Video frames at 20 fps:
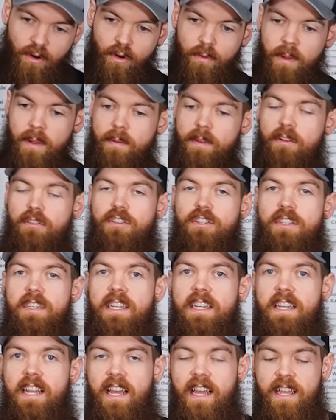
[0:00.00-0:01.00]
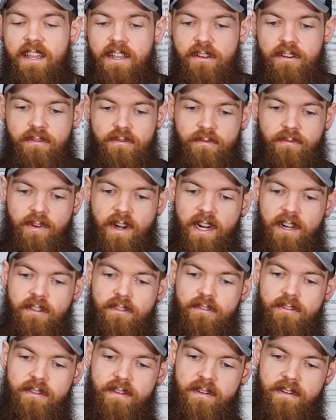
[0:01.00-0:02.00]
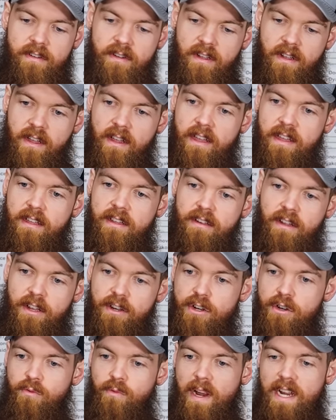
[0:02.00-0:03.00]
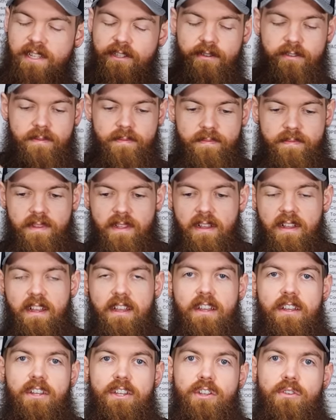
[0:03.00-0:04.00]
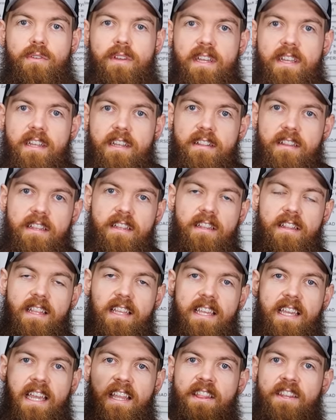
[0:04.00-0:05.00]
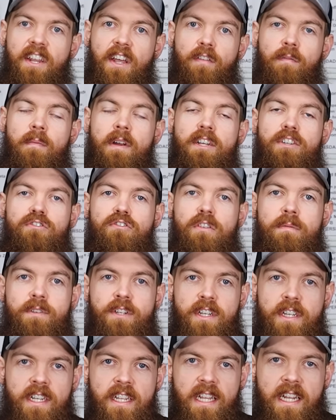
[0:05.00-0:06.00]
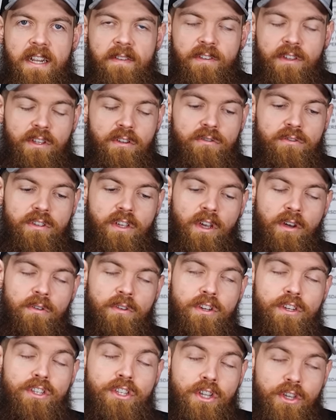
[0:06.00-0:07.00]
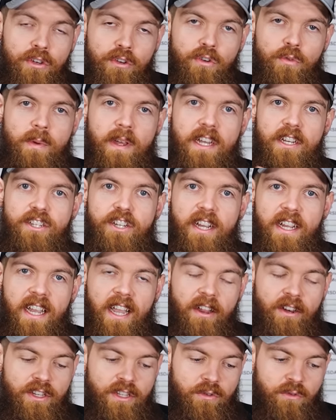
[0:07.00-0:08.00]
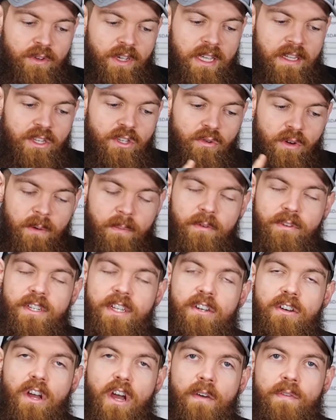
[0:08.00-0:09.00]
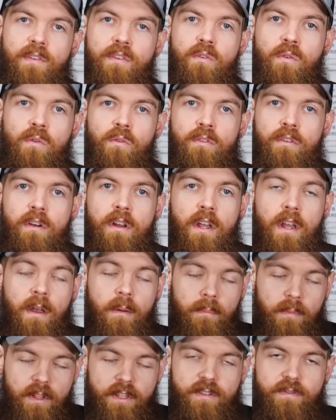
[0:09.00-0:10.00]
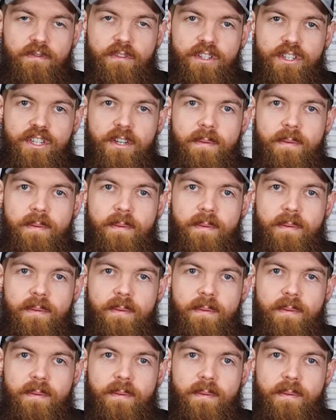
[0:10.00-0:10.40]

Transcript: or maybe you just need a regular, uh, a new razor. You can click the link in the top of my description, and if you use code TUBE at checkout, you'll get 20% off your order plus free